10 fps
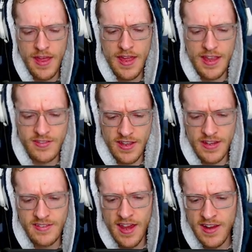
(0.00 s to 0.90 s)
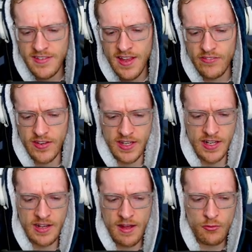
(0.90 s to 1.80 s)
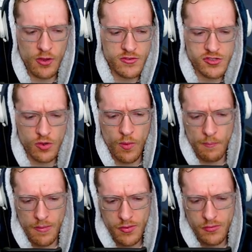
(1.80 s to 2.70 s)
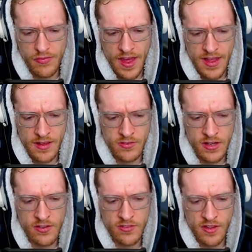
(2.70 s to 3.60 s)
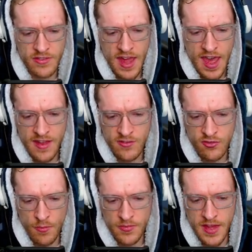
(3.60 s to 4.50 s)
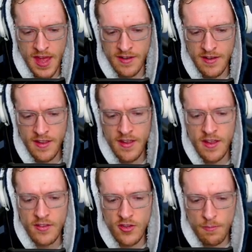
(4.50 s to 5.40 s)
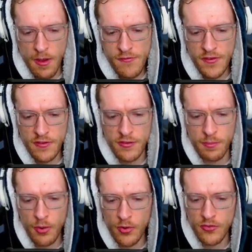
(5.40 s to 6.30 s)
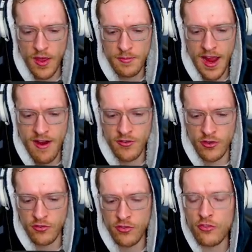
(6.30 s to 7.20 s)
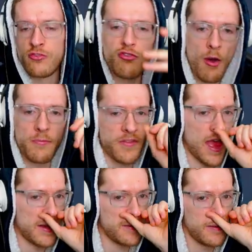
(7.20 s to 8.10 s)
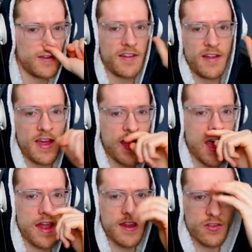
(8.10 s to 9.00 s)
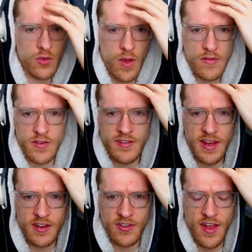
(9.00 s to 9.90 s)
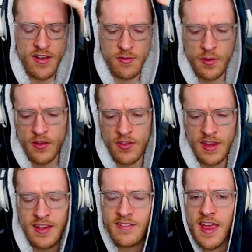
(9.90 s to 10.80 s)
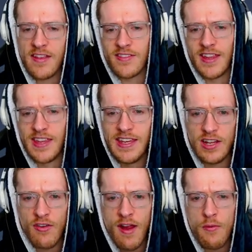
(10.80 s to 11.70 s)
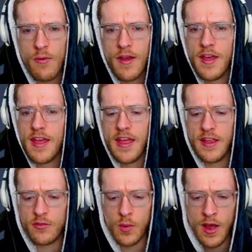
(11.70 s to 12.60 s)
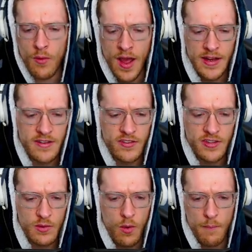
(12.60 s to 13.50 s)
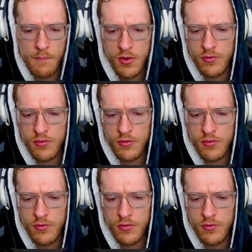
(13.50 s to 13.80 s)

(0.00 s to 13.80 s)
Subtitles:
is that he takes out the healer. I'm not even sure what move that is. He just does that, drops dead. So both of the support type characters just drop dead. And that's quite ridiculous, actually, because he takes the healer out as well. I need to see what move